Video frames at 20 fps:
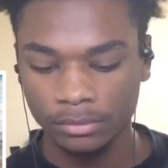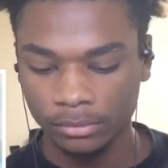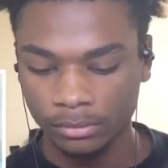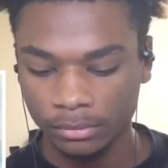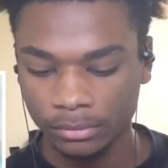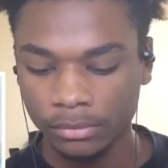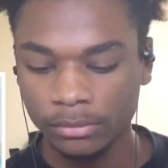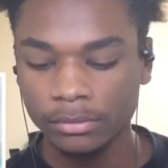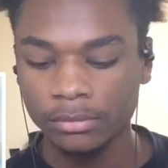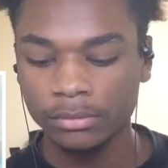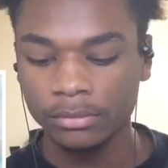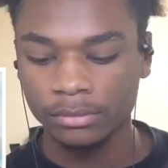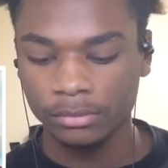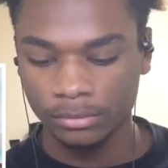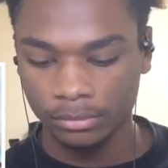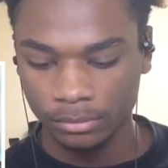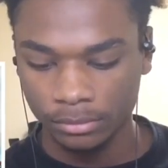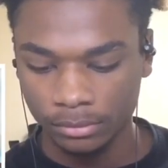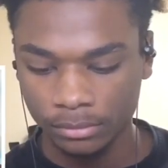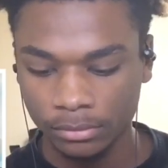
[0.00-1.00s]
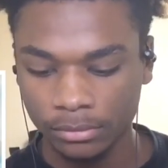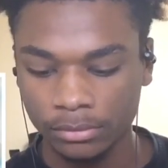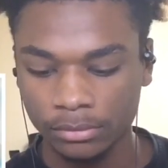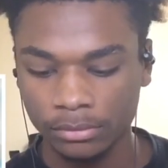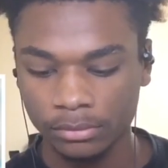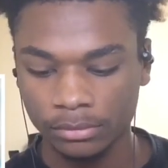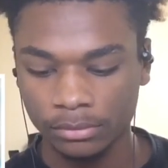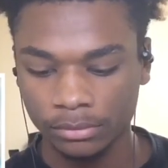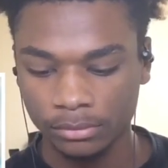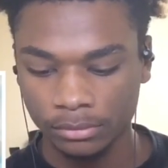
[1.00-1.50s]
Driving with my dad
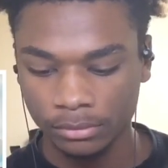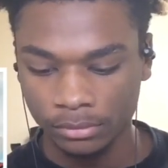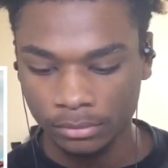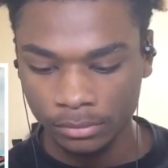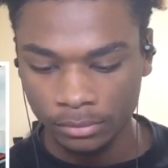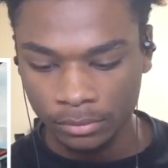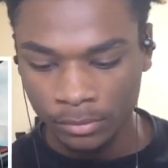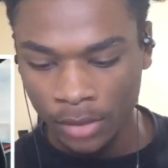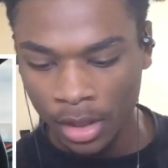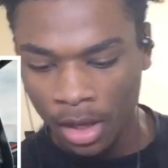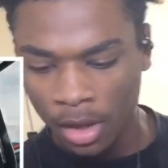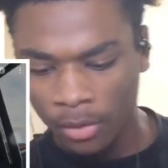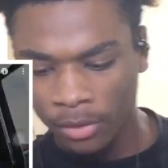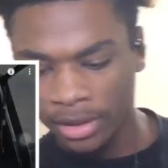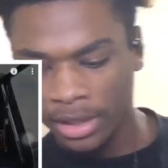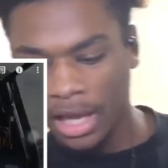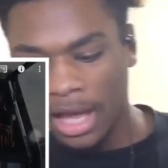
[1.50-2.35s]
and he told me it ain't Wait,